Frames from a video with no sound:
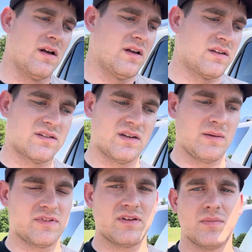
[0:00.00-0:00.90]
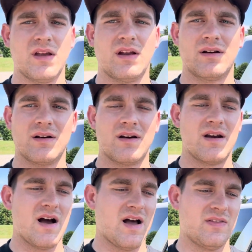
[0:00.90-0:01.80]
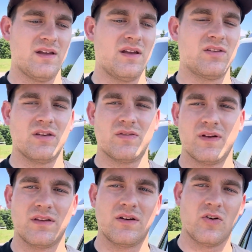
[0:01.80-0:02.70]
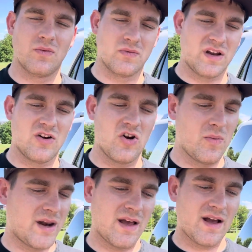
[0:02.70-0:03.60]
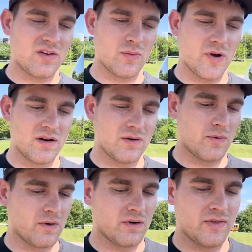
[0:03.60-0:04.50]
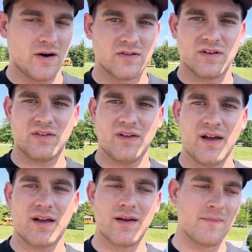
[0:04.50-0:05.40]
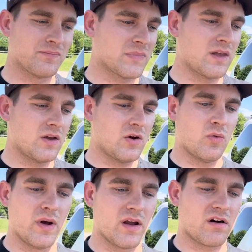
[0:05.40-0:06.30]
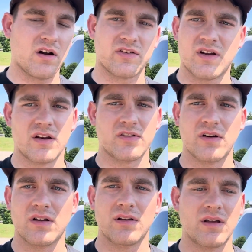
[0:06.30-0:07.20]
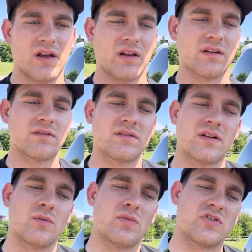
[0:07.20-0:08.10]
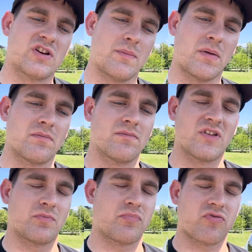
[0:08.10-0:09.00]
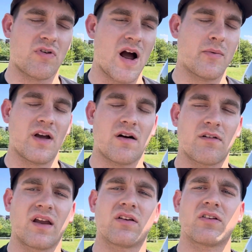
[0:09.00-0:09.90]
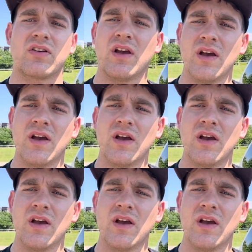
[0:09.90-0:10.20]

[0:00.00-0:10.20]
seems to be not the easiest feat to do. Like nobody has one, or they're just like way across the country, and shipping is probably outrageous.